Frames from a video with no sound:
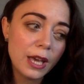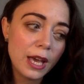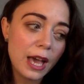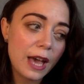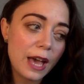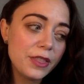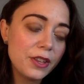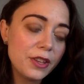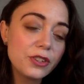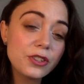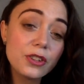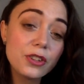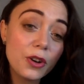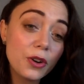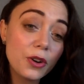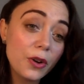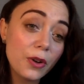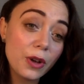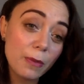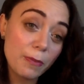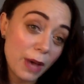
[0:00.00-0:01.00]
And there's no
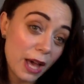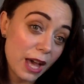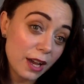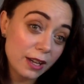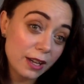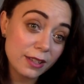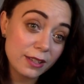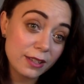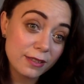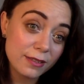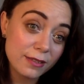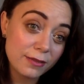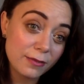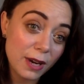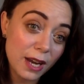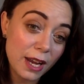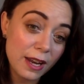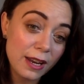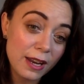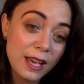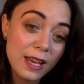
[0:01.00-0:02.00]
going back.
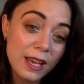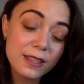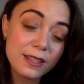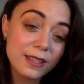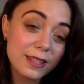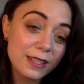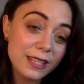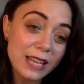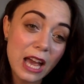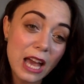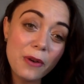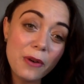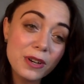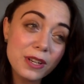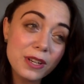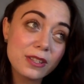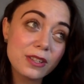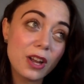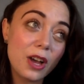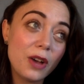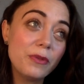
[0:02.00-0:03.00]
right? So the tower
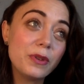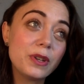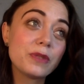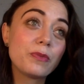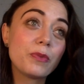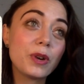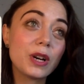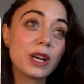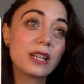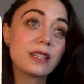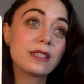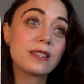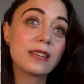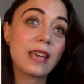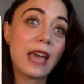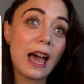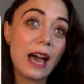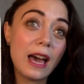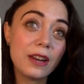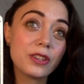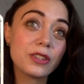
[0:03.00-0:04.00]
doesn't always work as a
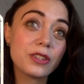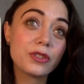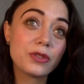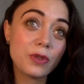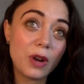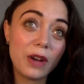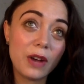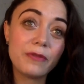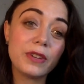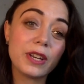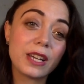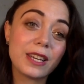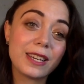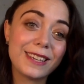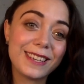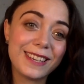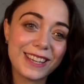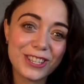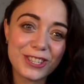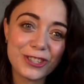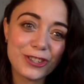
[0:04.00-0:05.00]
catastrophic
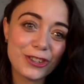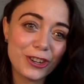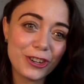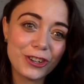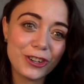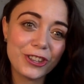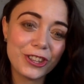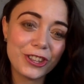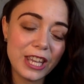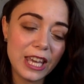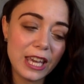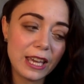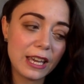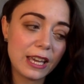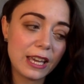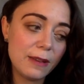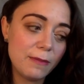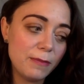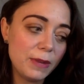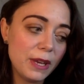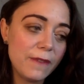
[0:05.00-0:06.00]
external thing. It
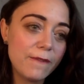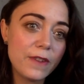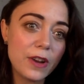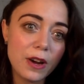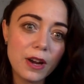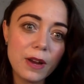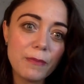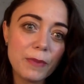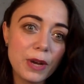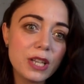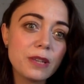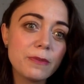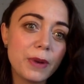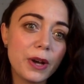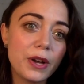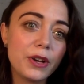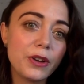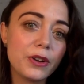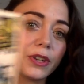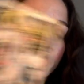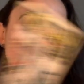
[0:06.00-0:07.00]
can be very much
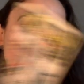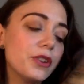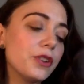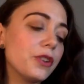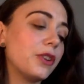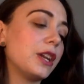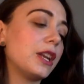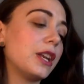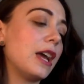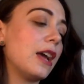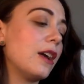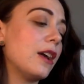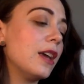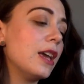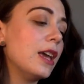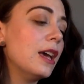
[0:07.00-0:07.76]
about your internal. And I